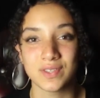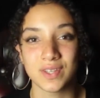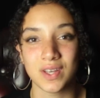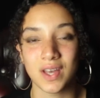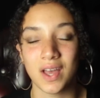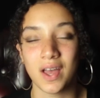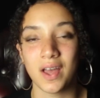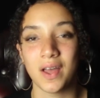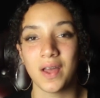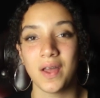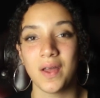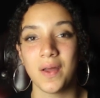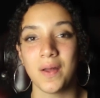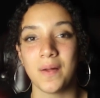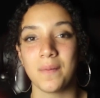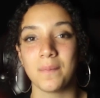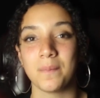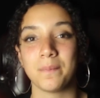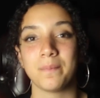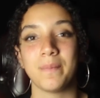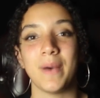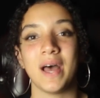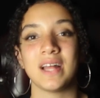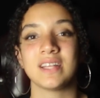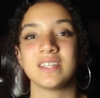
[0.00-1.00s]
to
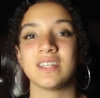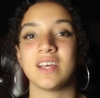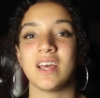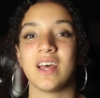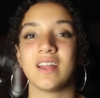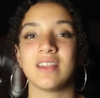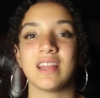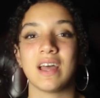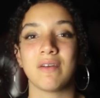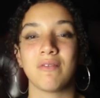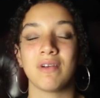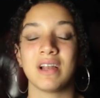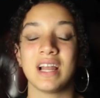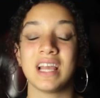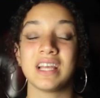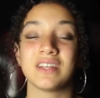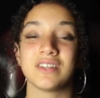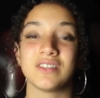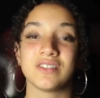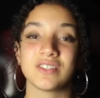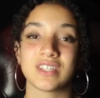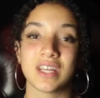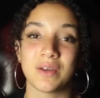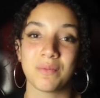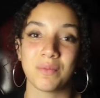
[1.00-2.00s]
better their
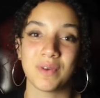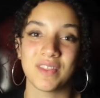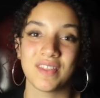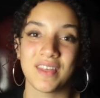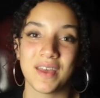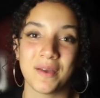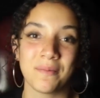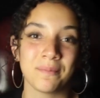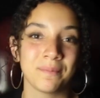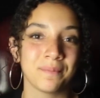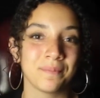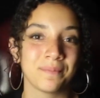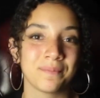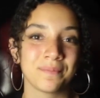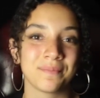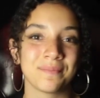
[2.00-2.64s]
relationship with him.